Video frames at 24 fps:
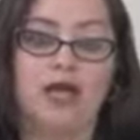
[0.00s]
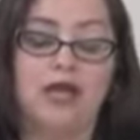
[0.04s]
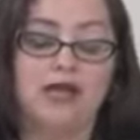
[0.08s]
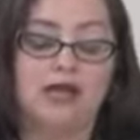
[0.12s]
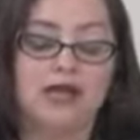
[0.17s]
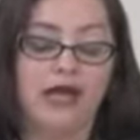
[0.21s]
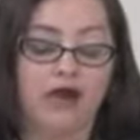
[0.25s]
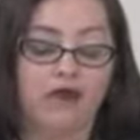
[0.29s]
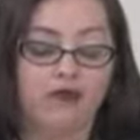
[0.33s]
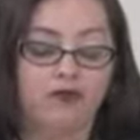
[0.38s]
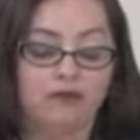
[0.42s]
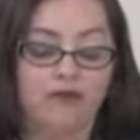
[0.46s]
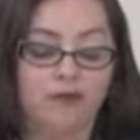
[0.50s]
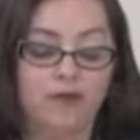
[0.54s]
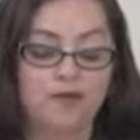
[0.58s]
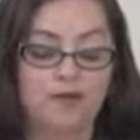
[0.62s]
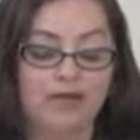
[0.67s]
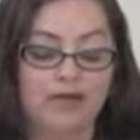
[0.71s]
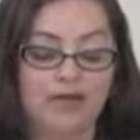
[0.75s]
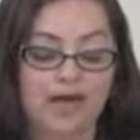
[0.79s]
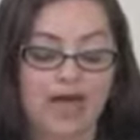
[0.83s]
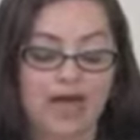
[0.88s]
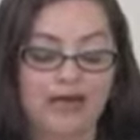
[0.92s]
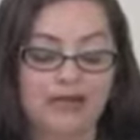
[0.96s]
Now,
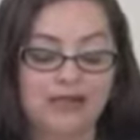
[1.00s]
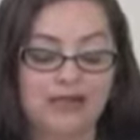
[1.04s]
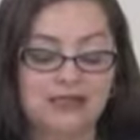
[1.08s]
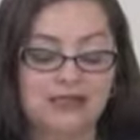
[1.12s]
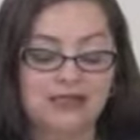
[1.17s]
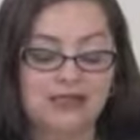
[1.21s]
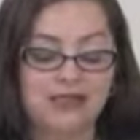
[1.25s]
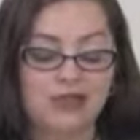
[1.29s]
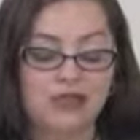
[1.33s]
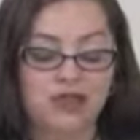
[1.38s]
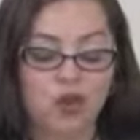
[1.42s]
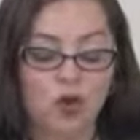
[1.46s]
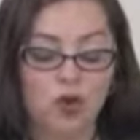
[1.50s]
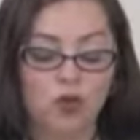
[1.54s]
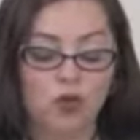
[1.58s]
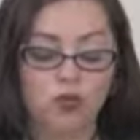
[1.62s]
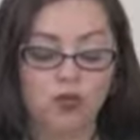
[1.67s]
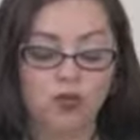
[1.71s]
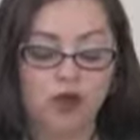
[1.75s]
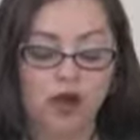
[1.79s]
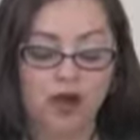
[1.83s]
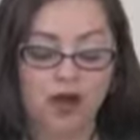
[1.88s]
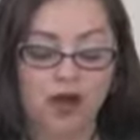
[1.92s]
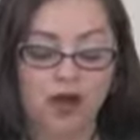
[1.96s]
from
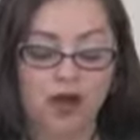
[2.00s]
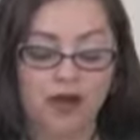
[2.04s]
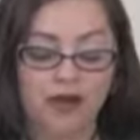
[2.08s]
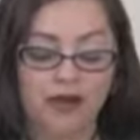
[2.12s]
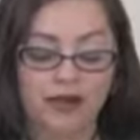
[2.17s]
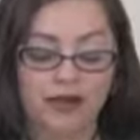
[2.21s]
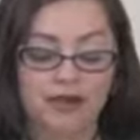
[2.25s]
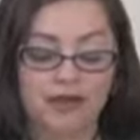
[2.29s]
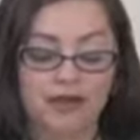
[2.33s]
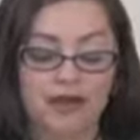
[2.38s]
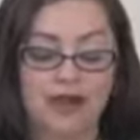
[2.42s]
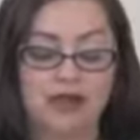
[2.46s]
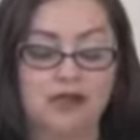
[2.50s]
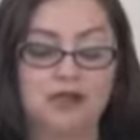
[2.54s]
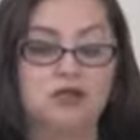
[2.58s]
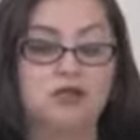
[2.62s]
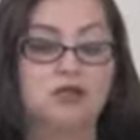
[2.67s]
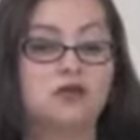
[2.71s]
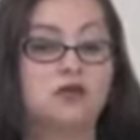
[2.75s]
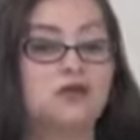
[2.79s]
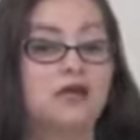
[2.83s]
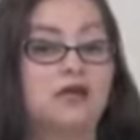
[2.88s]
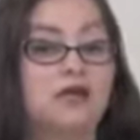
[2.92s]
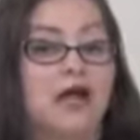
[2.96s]
1909
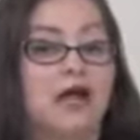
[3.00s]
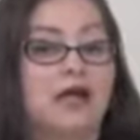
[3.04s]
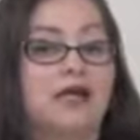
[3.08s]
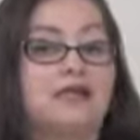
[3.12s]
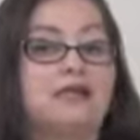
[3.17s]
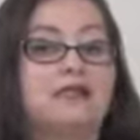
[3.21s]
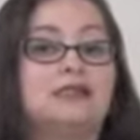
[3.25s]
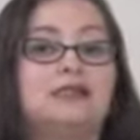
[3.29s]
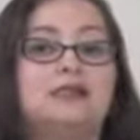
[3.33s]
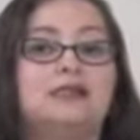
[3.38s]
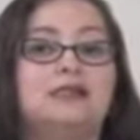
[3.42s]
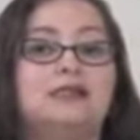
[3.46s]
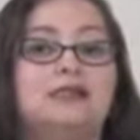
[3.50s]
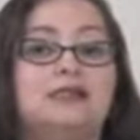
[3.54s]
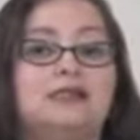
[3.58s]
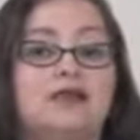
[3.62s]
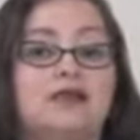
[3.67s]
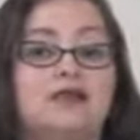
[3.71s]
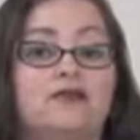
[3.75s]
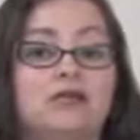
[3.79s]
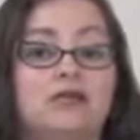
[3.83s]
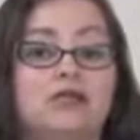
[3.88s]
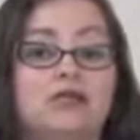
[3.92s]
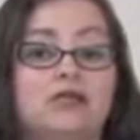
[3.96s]
until
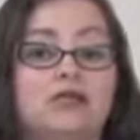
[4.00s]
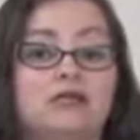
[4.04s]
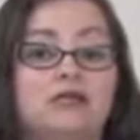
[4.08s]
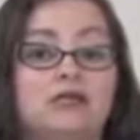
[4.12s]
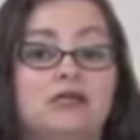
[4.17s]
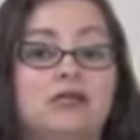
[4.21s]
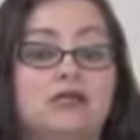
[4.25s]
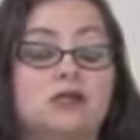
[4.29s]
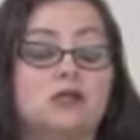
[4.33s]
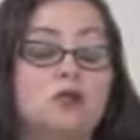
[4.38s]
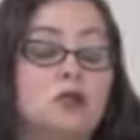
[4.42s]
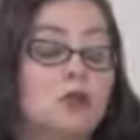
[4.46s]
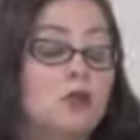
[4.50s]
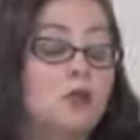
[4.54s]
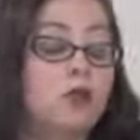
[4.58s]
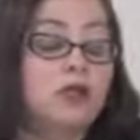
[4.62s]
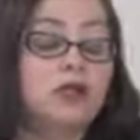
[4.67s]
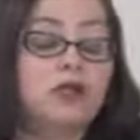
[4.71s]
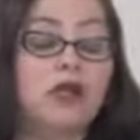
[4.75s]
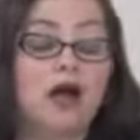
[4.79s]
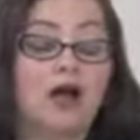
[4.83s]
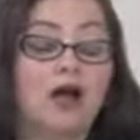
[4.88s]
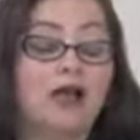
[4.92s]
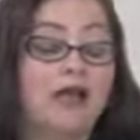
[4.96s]
1976, we
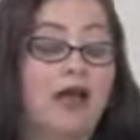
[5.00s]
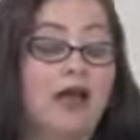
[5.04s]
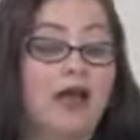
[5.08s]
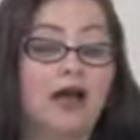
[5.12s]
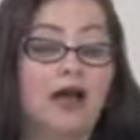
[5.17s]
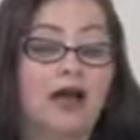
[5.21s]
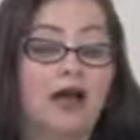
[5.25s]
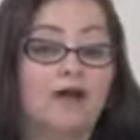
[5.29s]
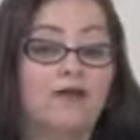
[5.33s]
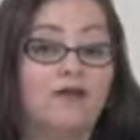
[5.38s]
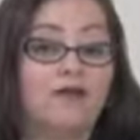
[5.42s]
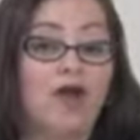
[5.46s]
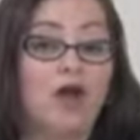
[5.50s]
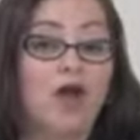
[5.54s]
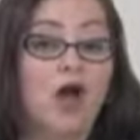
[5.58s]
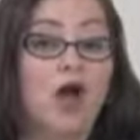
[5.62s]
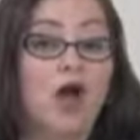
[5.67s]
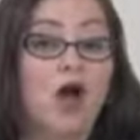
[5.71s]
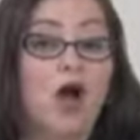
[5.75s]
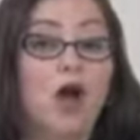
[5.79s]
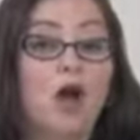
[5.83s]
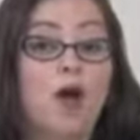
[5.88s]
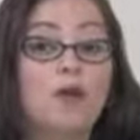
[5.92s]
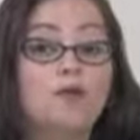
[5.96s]
would not have
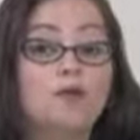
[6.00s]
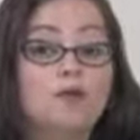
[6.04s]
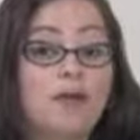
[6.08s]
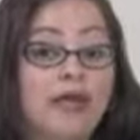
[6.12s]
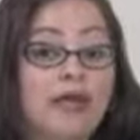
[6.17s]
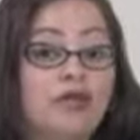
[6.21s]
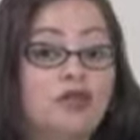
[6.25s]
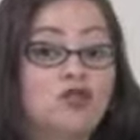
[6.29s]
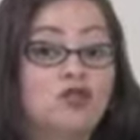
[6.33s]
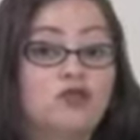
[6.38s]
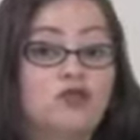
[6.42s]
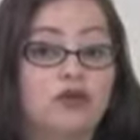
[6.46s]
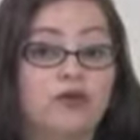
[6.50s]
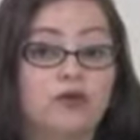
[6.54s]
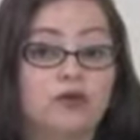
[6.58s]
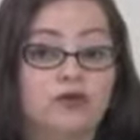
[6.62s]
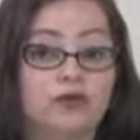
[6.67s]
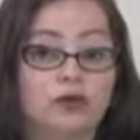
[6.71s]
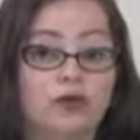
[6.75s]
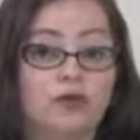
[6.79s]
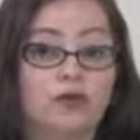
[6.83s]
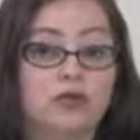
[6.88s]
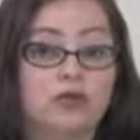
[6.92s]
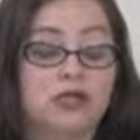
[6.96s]
a major
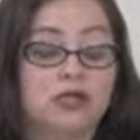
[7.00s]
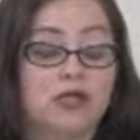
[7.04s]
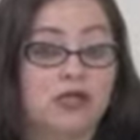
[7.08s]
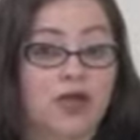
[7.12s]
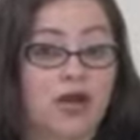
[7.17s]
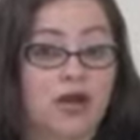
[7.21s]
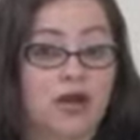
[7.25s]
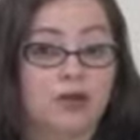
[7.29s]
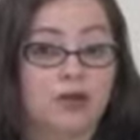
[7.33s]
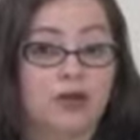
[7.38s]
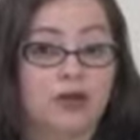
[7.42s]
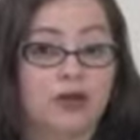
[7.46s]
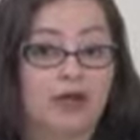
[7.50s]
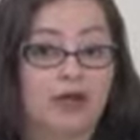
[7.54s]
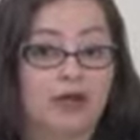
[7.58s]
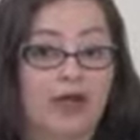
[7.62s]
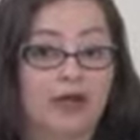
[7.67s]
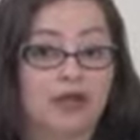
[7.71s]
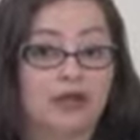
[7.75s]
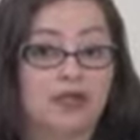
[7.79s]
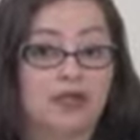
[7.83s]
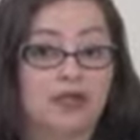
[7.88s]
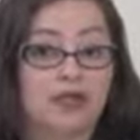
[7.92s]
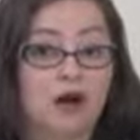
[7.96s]
reform to the Copyright
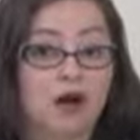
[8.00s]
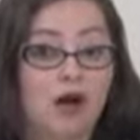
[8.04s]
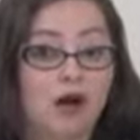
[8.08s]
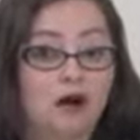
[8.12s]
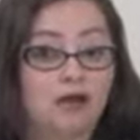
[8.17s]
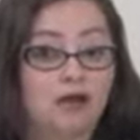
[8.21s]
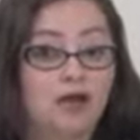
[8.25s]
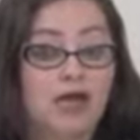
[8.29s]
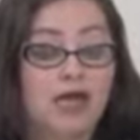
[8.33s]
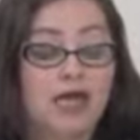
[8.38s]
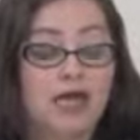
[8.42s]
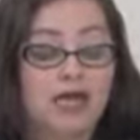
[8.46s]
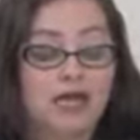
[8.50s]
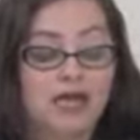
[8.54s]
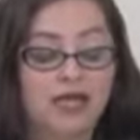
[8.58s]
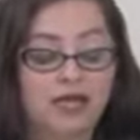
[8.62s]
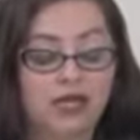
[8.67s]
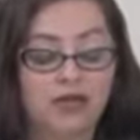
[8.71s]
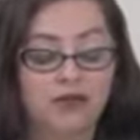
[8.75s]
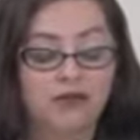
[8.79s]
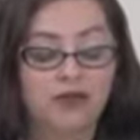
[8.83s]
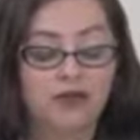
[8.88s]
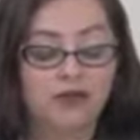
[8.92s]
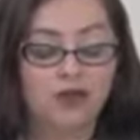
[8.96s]
Act at all,
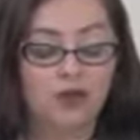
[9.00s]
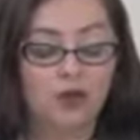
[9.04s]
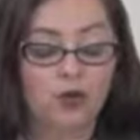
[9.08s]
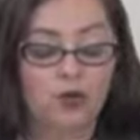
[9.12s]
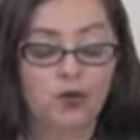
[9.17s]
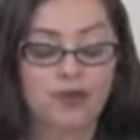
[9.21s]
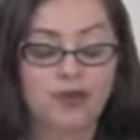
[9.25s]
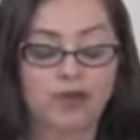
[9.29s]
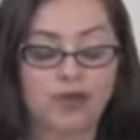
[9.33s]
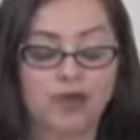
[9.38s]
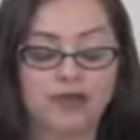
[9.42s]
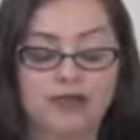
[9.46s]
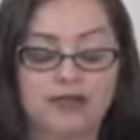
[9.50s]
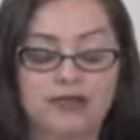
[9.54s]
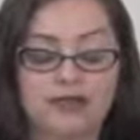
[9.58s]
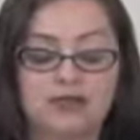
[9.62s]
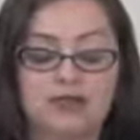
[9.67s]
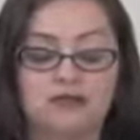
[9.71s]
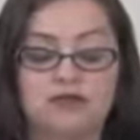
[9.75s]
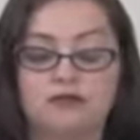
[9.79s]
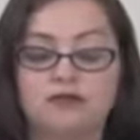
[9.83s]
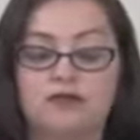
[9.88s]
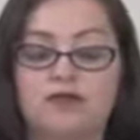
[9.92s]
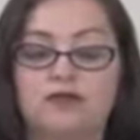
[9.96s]
even though in
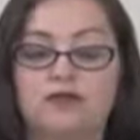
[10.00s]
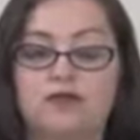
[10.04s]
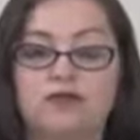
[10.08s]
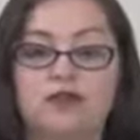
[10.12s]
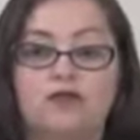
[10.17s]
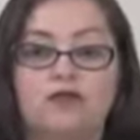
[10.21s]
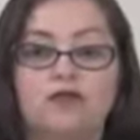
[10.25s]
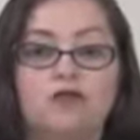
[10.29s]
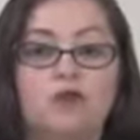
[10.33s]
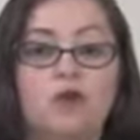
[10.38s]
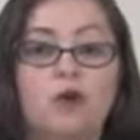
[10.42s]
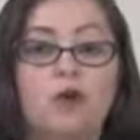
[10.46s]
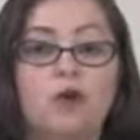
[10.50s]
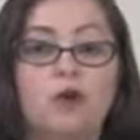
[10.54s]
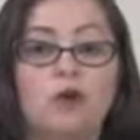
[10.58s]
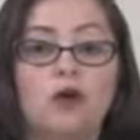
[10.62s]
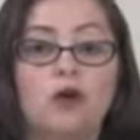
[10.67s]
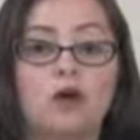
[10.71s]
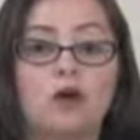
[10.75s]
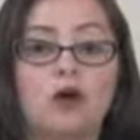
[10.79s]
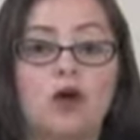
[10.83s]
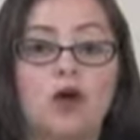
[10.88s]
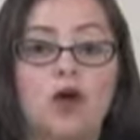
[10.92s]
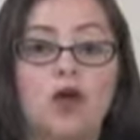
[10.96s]

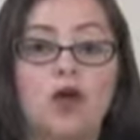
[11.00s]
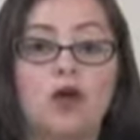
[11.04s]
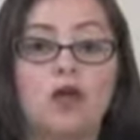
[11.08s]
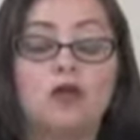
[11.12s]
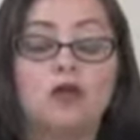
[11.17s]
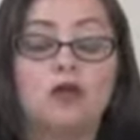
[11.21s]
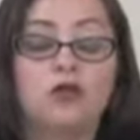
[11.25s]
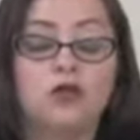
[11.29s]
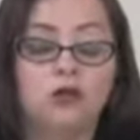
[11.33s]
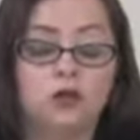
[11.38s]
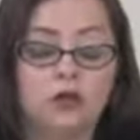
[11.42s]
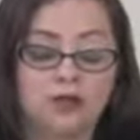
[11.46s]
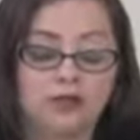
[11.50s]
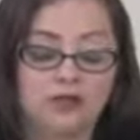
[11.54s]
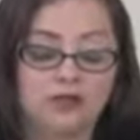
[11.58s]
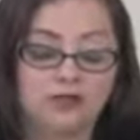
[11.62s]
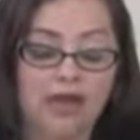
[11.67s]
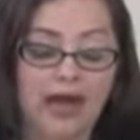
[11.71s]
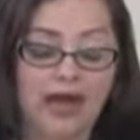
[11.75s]
1954, the U.S.